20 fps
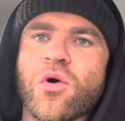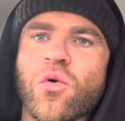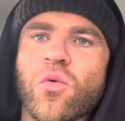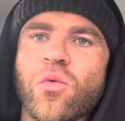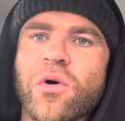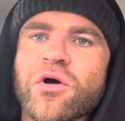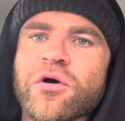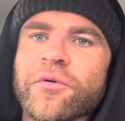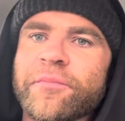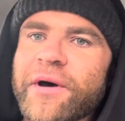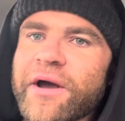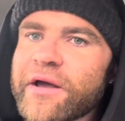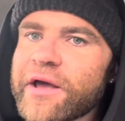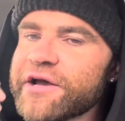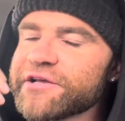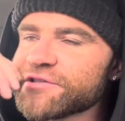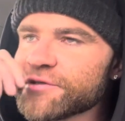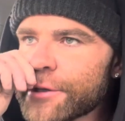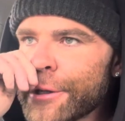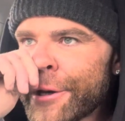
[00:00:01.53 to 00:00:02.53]
Welcome back,
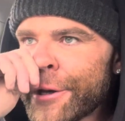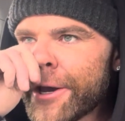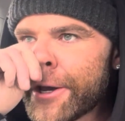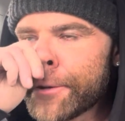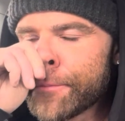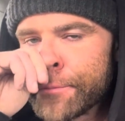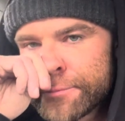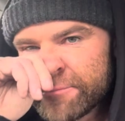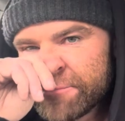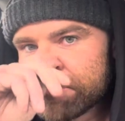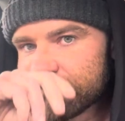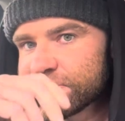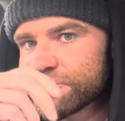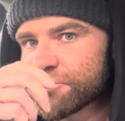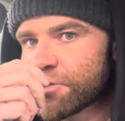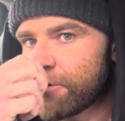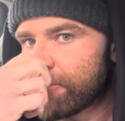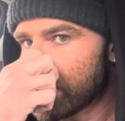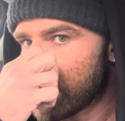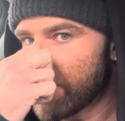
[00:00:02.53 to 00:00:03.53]
guys.
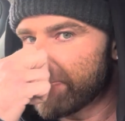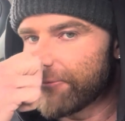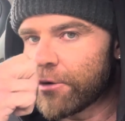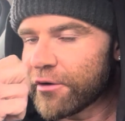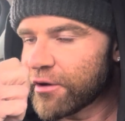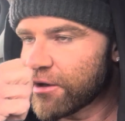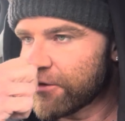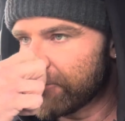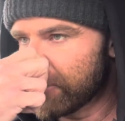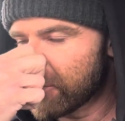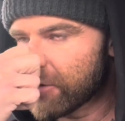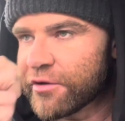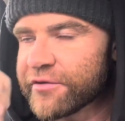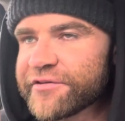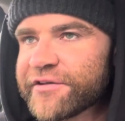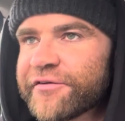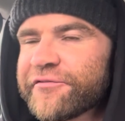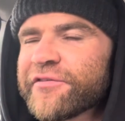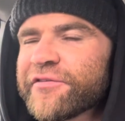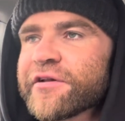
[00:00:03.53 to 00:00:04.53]
Sorry I've not given you
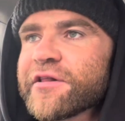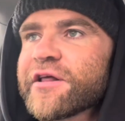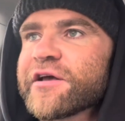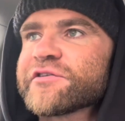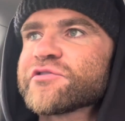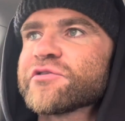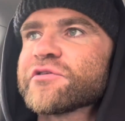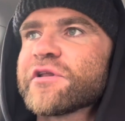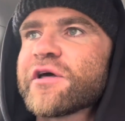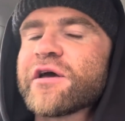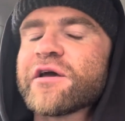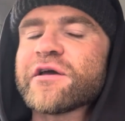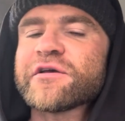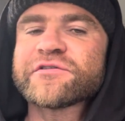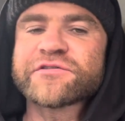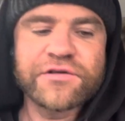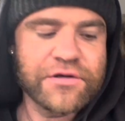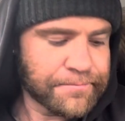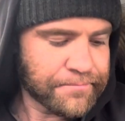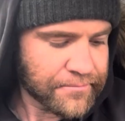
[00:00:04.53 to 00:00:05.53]
content for the last 2
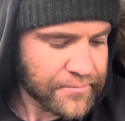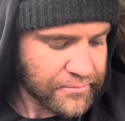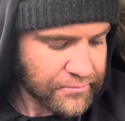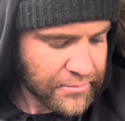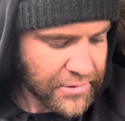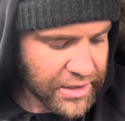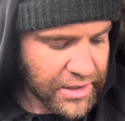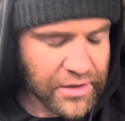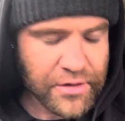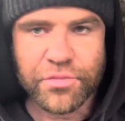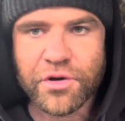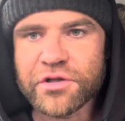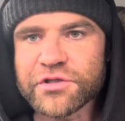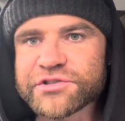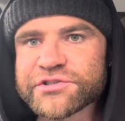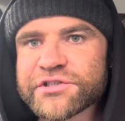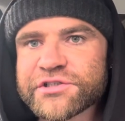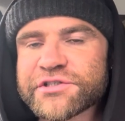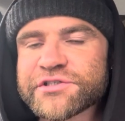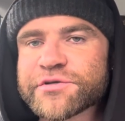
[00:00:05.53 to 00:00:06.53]
days. My
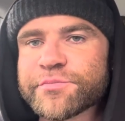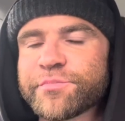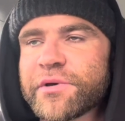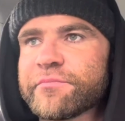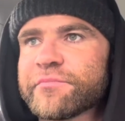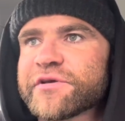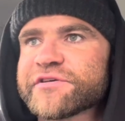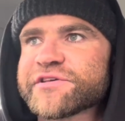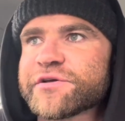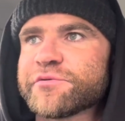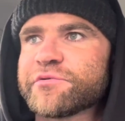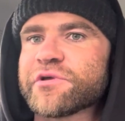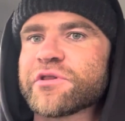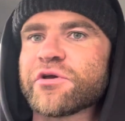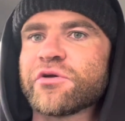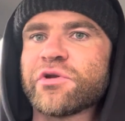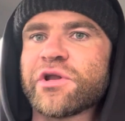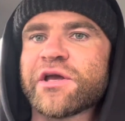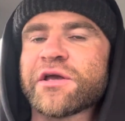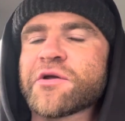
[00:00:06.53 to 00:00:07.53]
apologies, been busy with
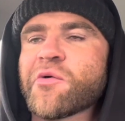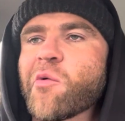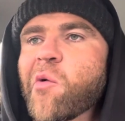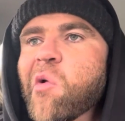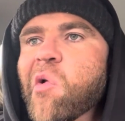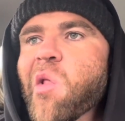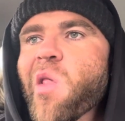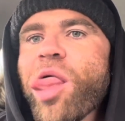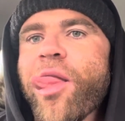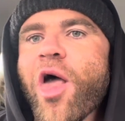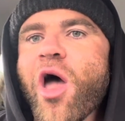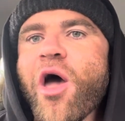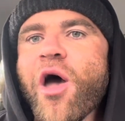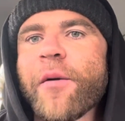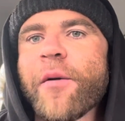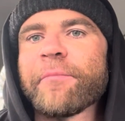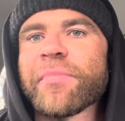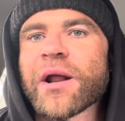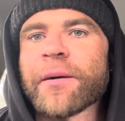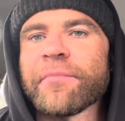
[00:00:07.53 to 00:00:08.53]
uni,
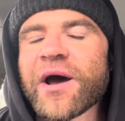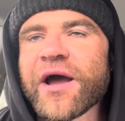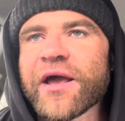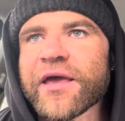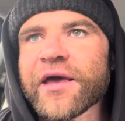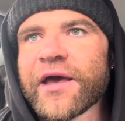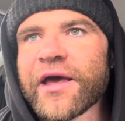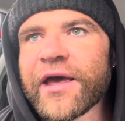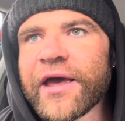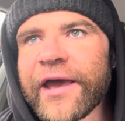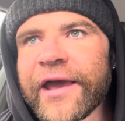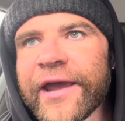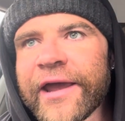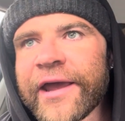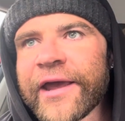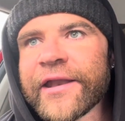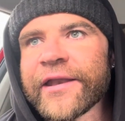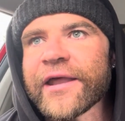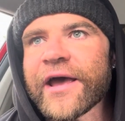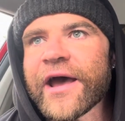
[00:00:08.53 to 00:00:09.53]
but I'm back,
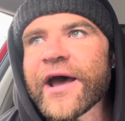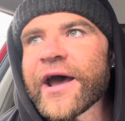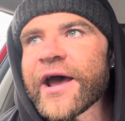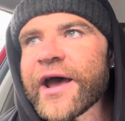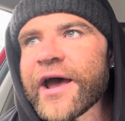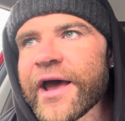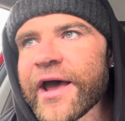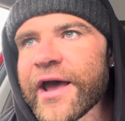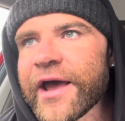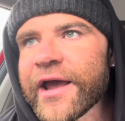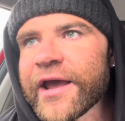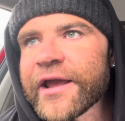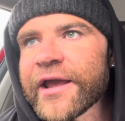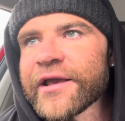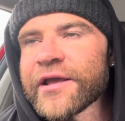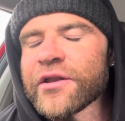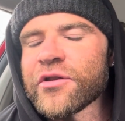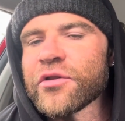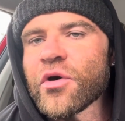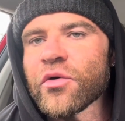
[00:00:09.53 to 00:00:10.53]
and
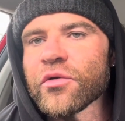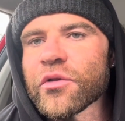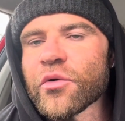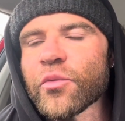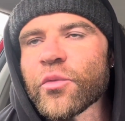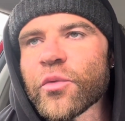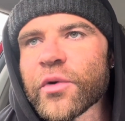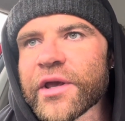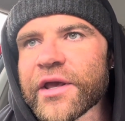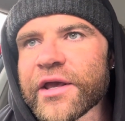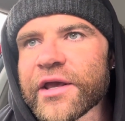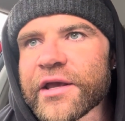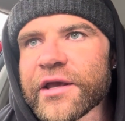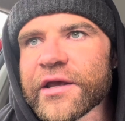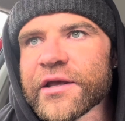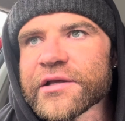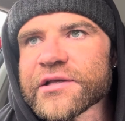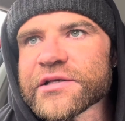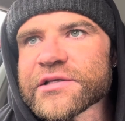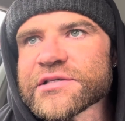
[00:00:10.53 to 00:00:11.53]
I know that we
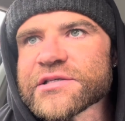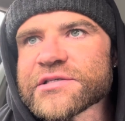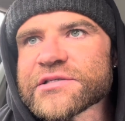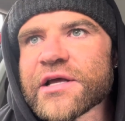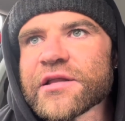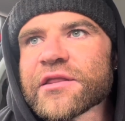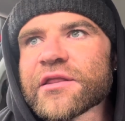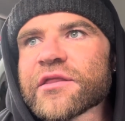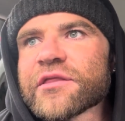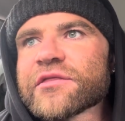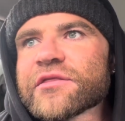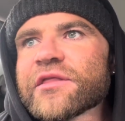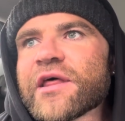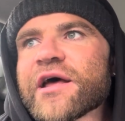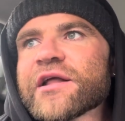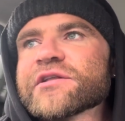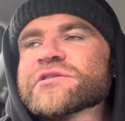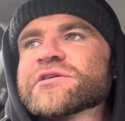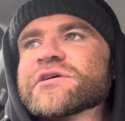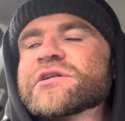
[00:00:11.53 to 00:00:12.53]
said that
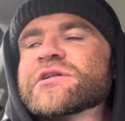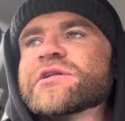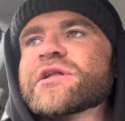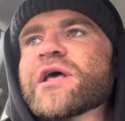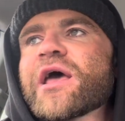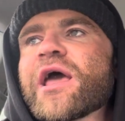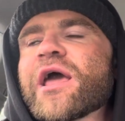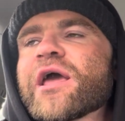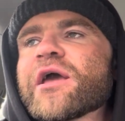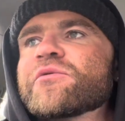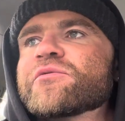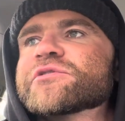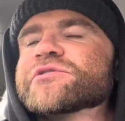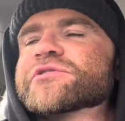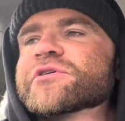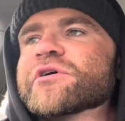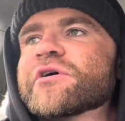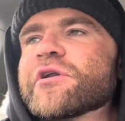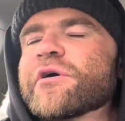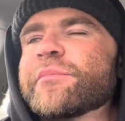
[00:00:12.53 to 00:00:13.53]
today
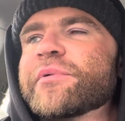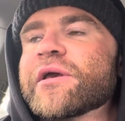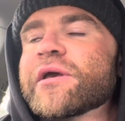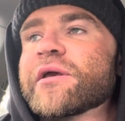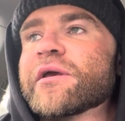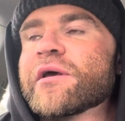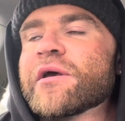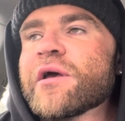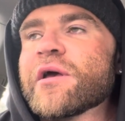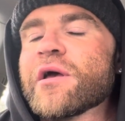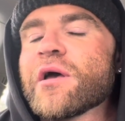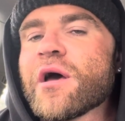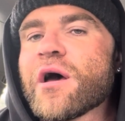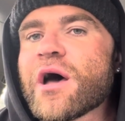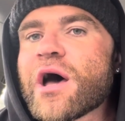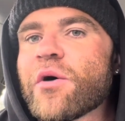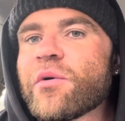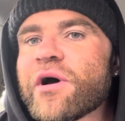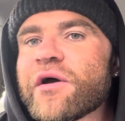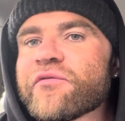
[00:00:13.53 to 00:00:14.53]
was going to be
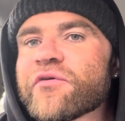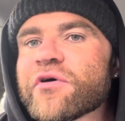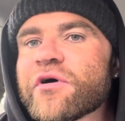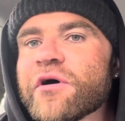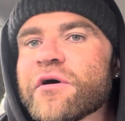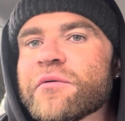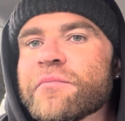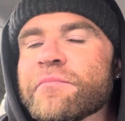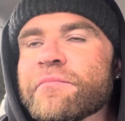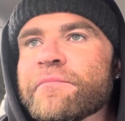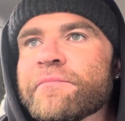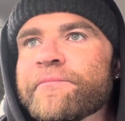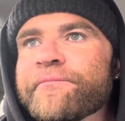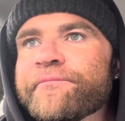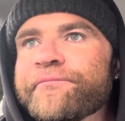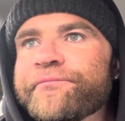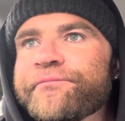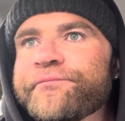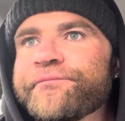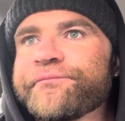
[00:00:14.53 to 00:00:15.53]
how I've come
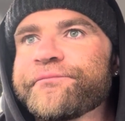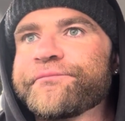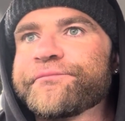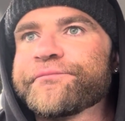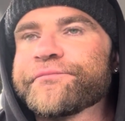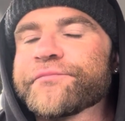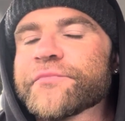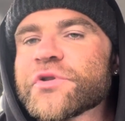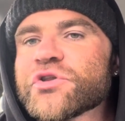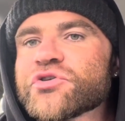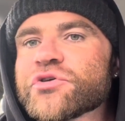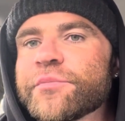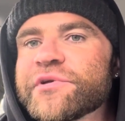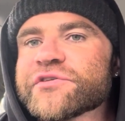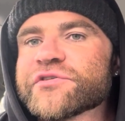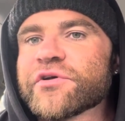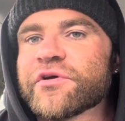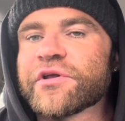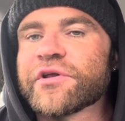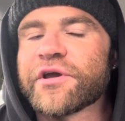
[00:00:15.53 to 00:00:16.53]
to be
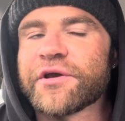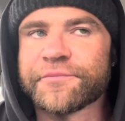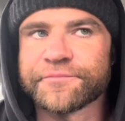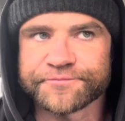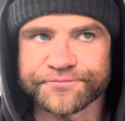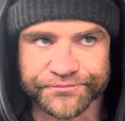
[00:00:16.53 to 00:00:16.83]
studying